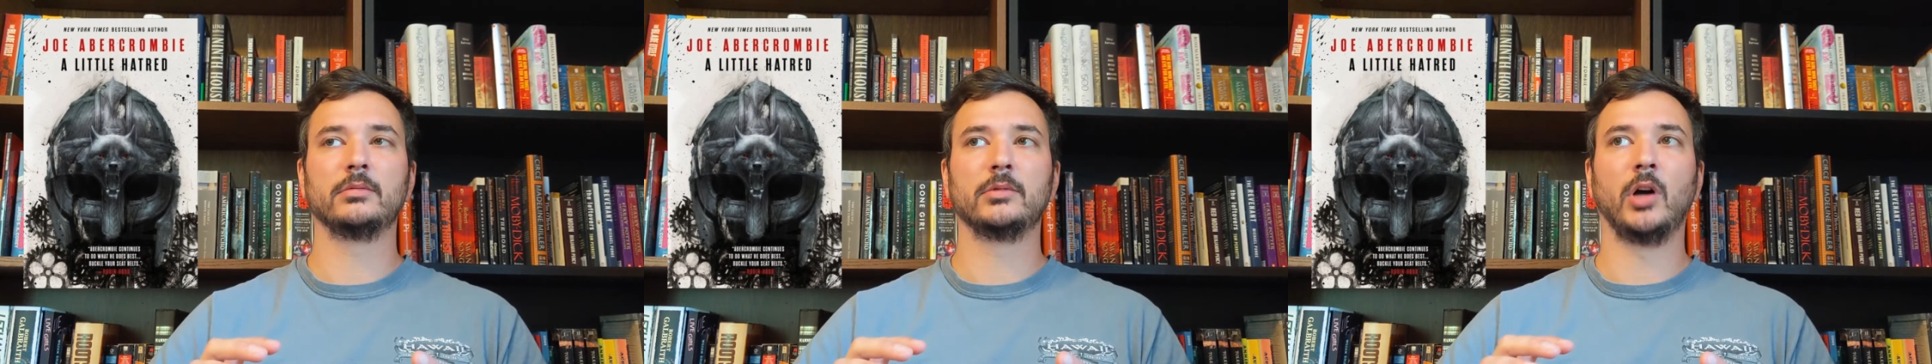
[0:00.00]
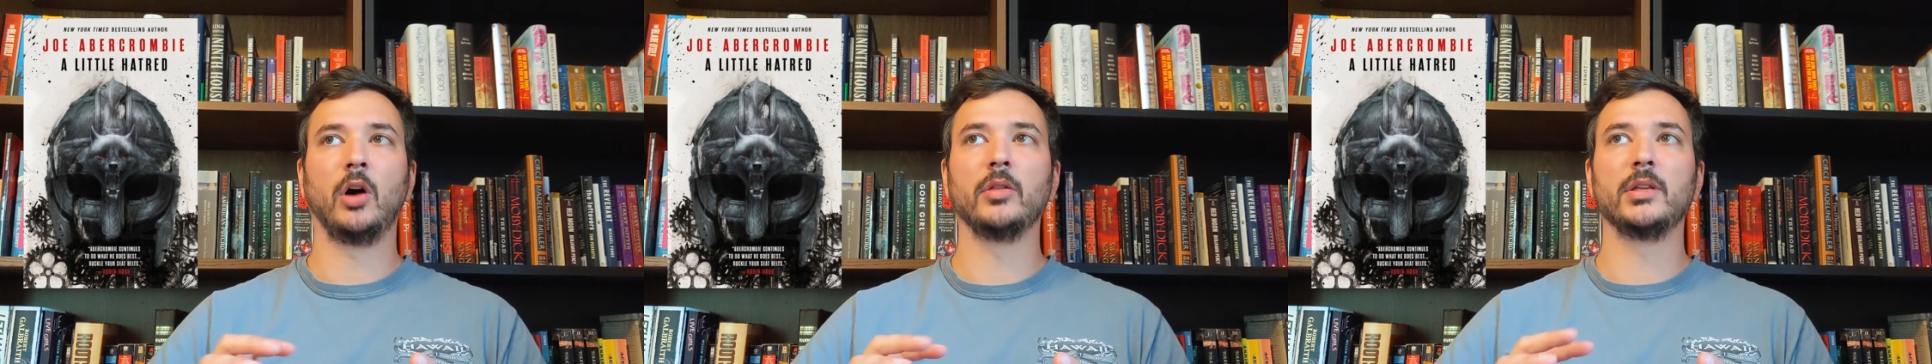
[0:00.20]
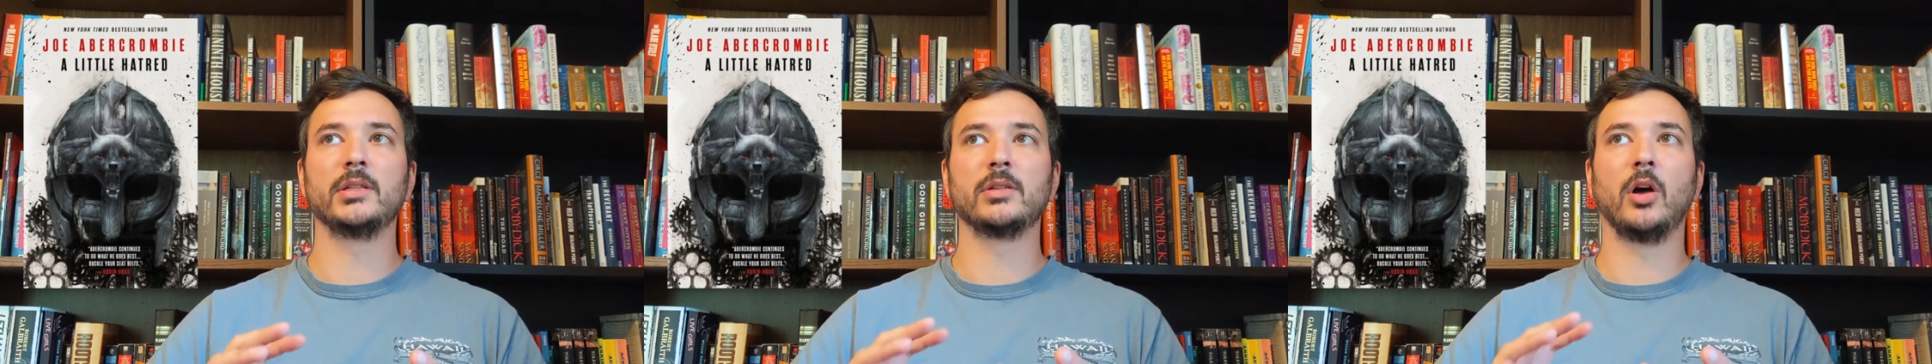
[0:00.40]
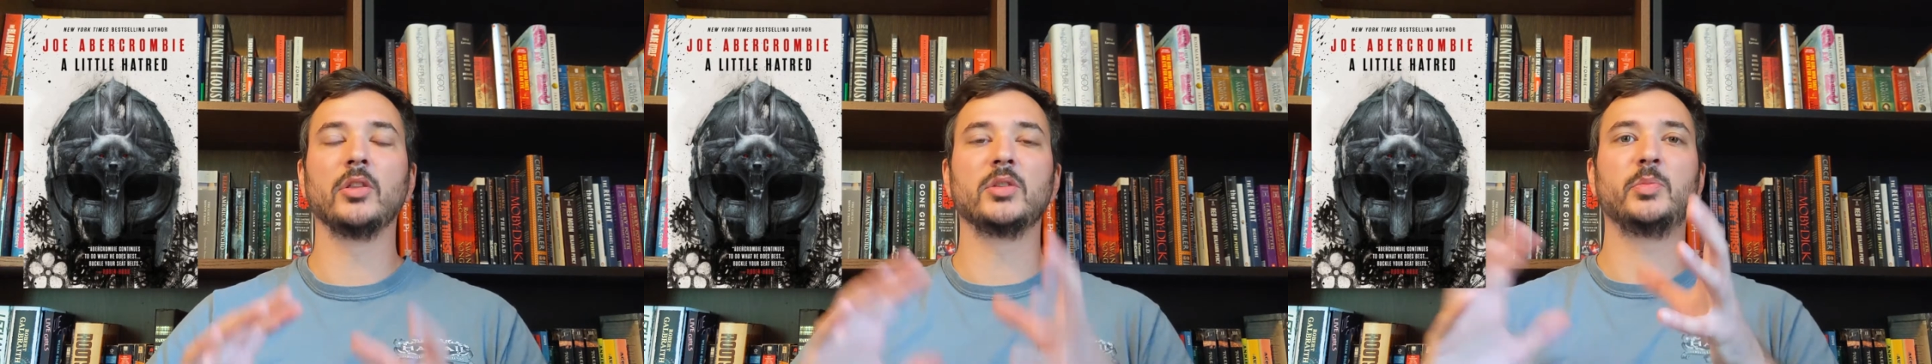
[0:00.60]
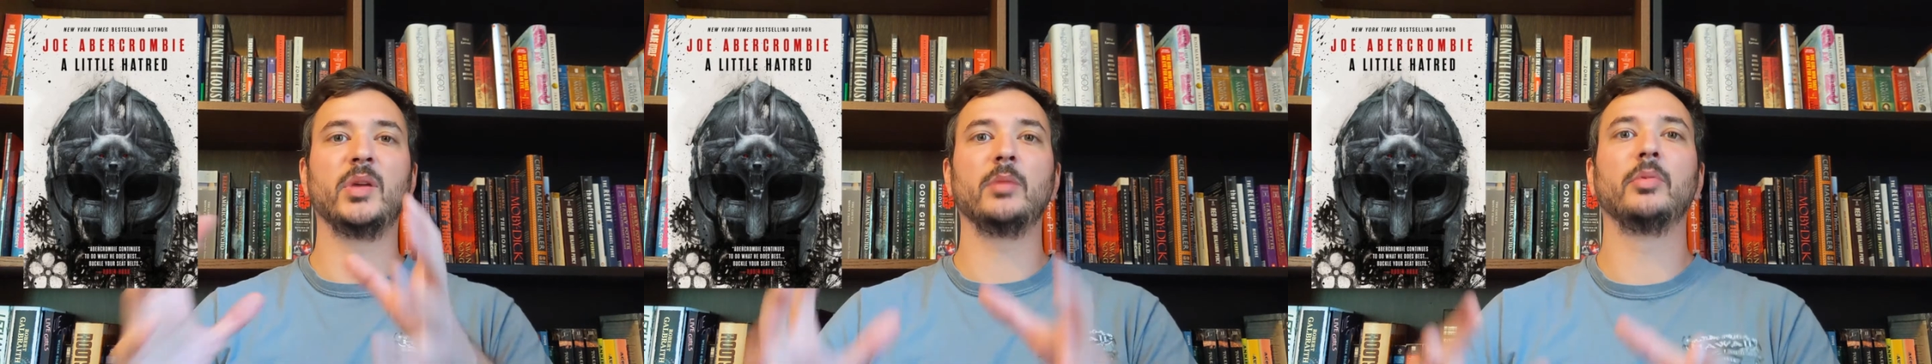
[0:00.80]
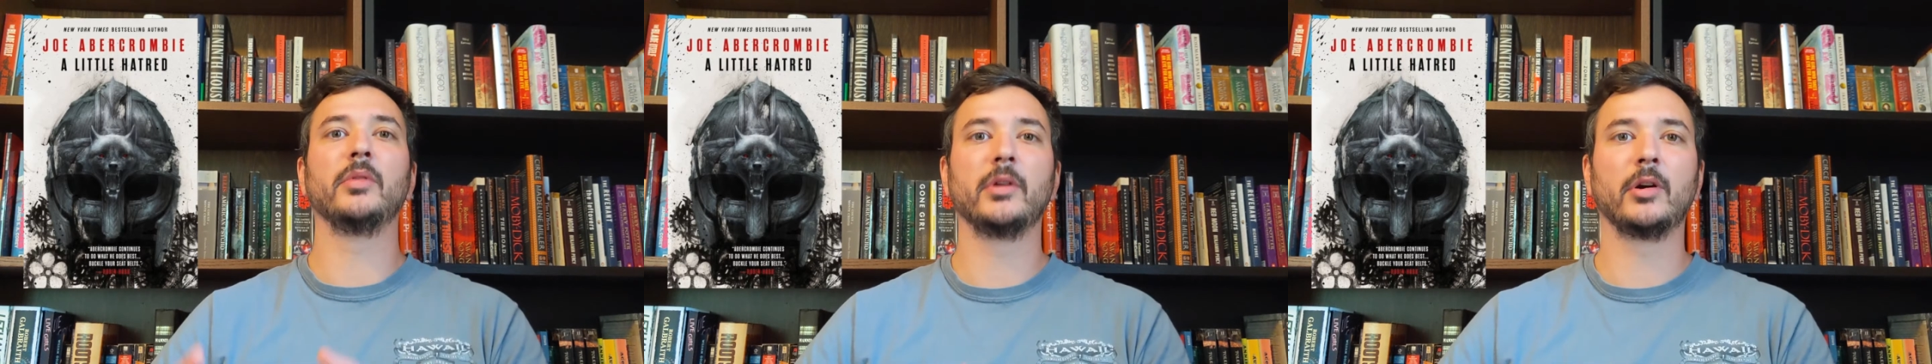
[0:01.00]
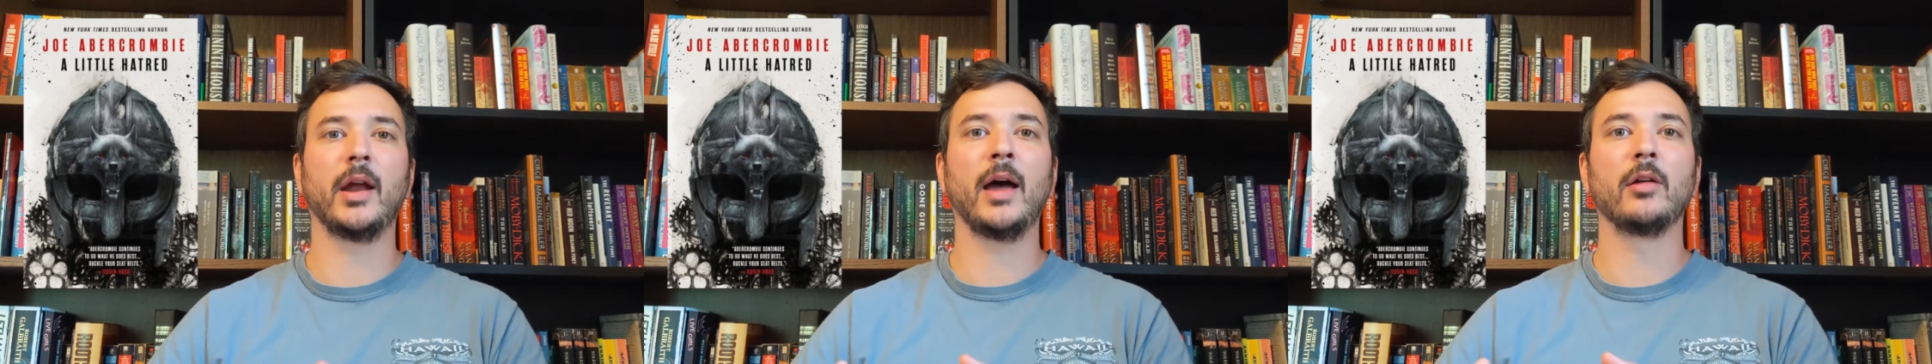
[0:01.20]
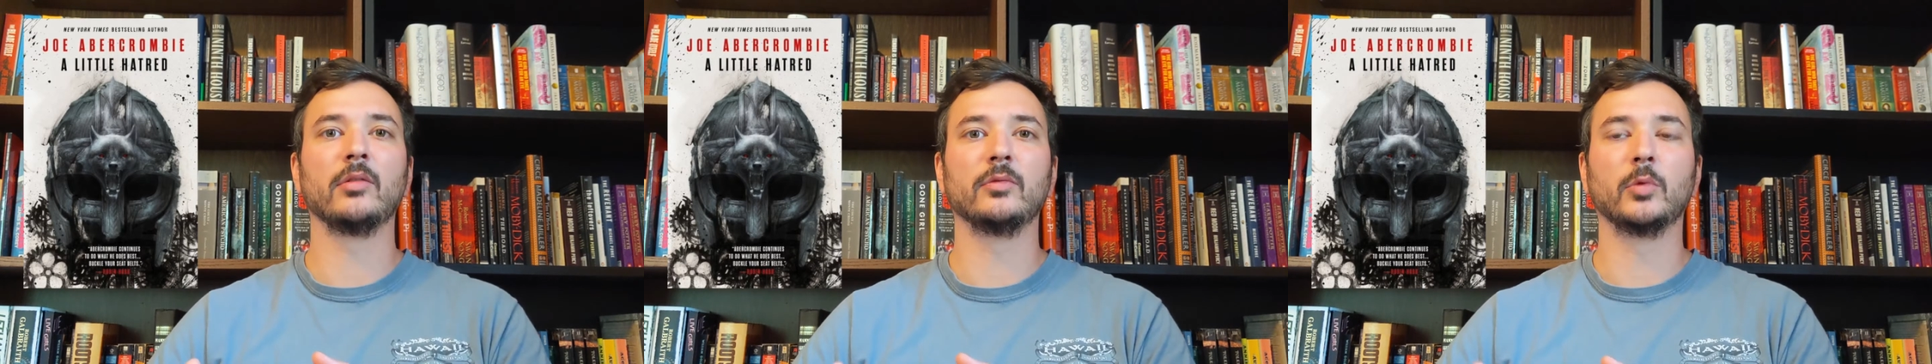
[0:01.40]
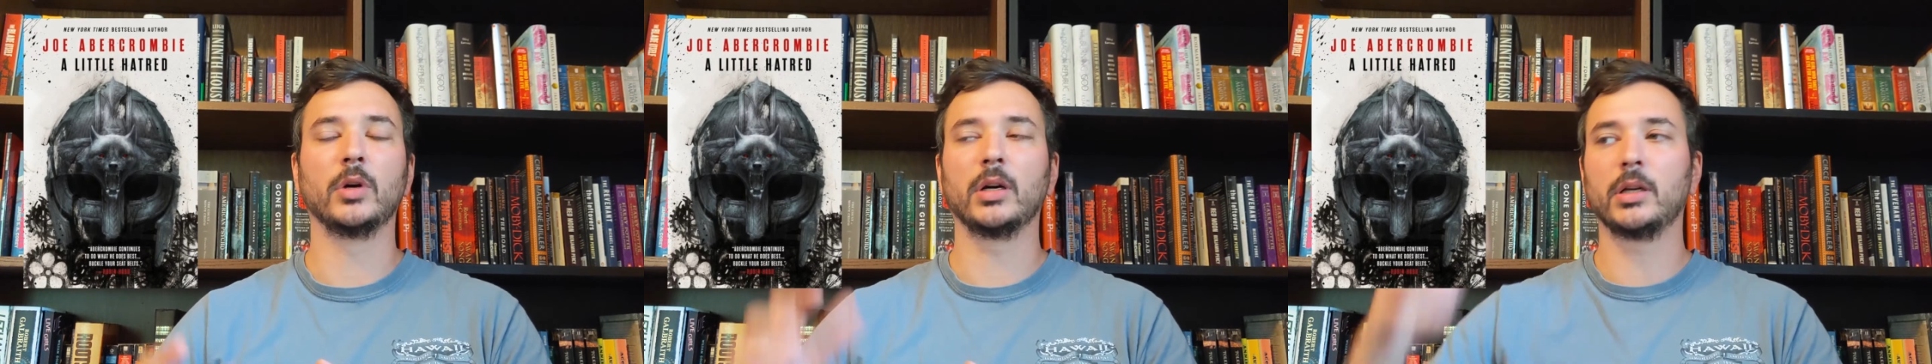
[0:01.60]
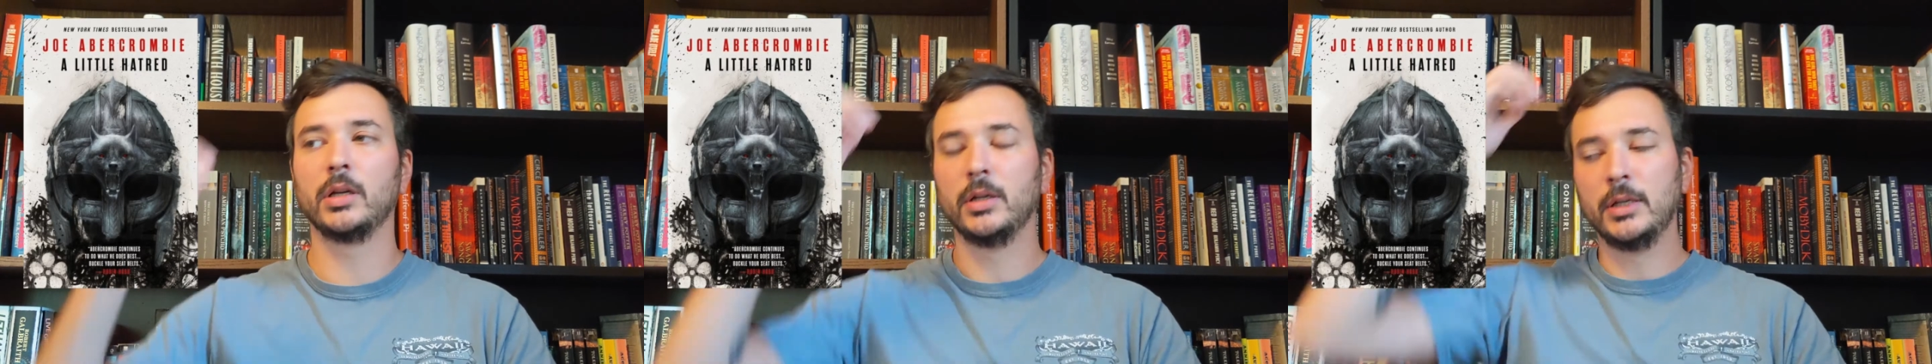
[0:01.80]
all these all these people that are out of
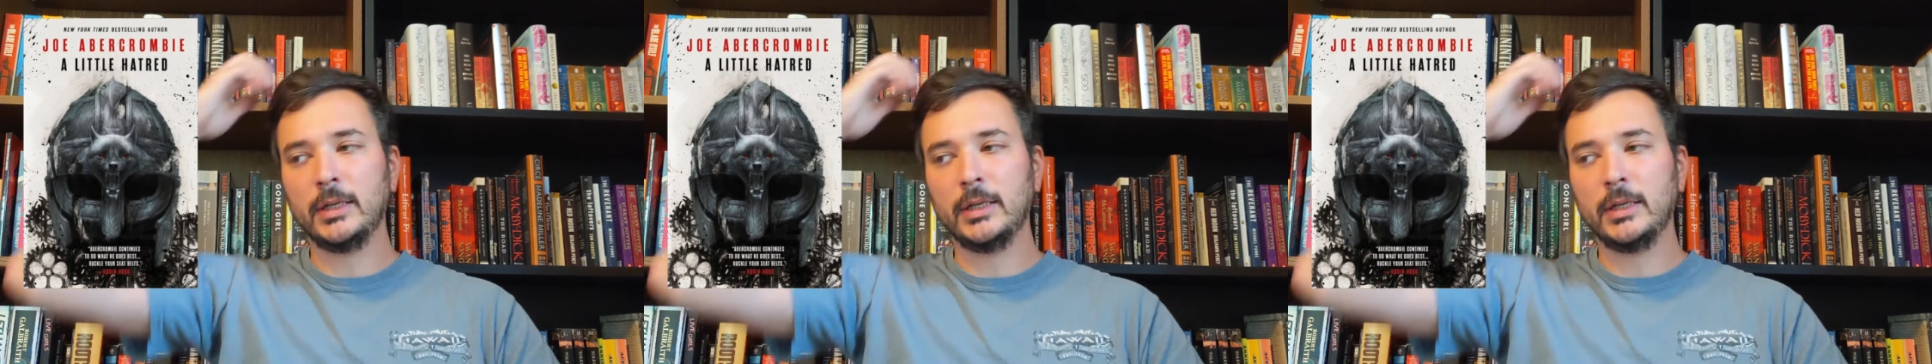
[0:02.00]
work?